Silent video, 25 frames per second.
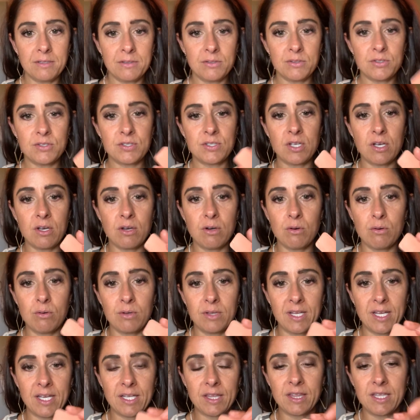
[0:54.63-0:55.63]
So
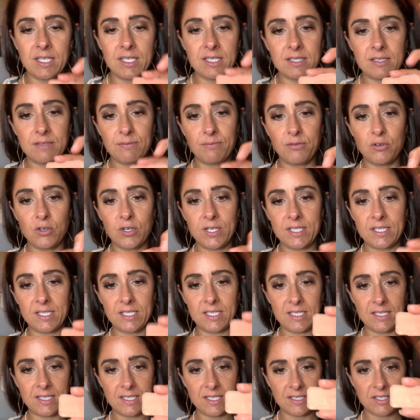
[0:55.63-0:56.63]
like this, for
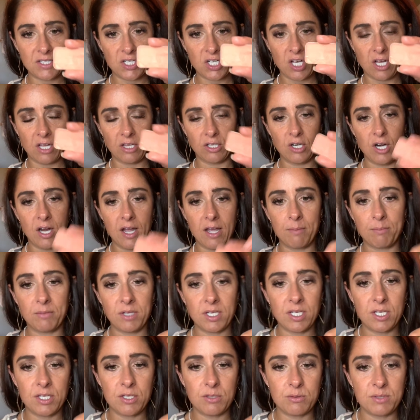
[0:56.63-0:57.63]
instance, is the color I'm
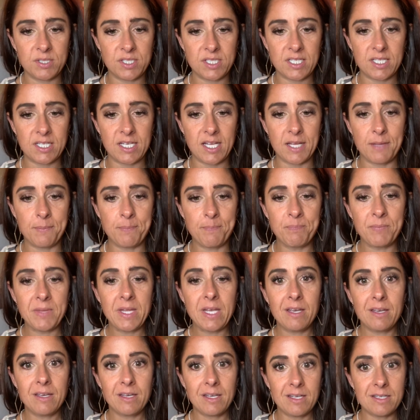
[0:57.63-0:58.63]
going to use today.
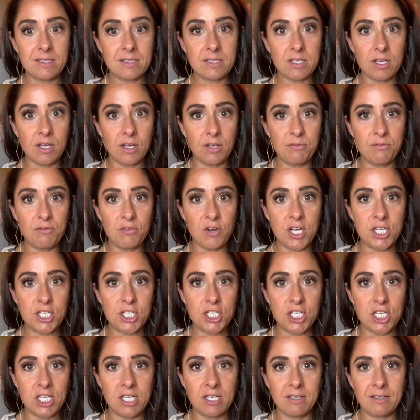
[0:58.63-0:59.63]
It's called
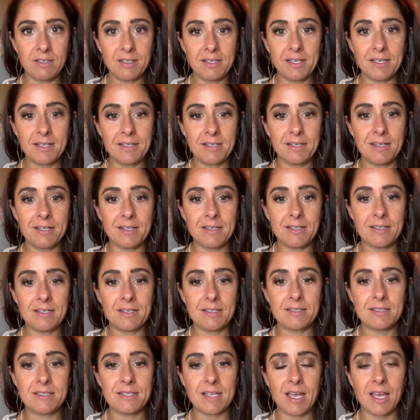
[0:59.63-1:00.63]
Frenchie. It
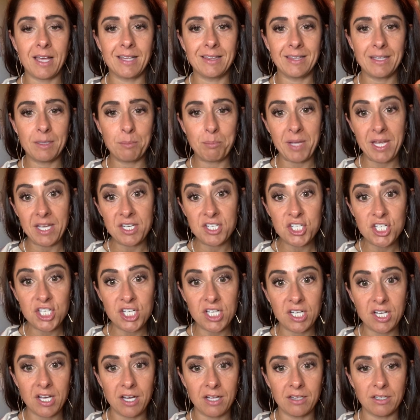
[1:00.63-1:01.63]
is a lip and
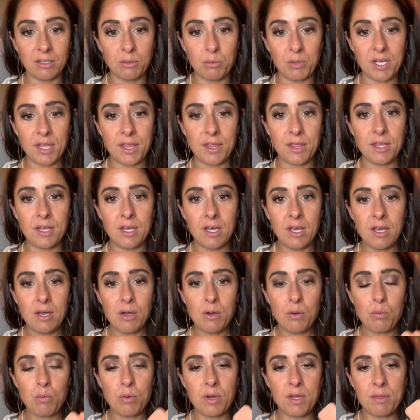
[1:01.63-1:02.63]
cheek color
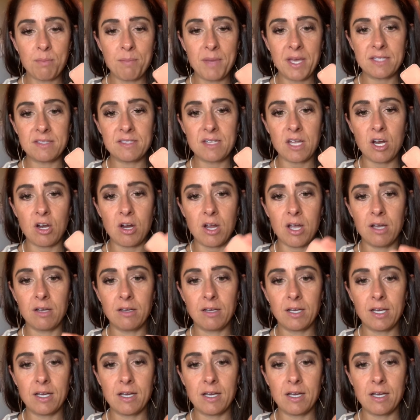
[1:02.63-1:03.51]
with mascara.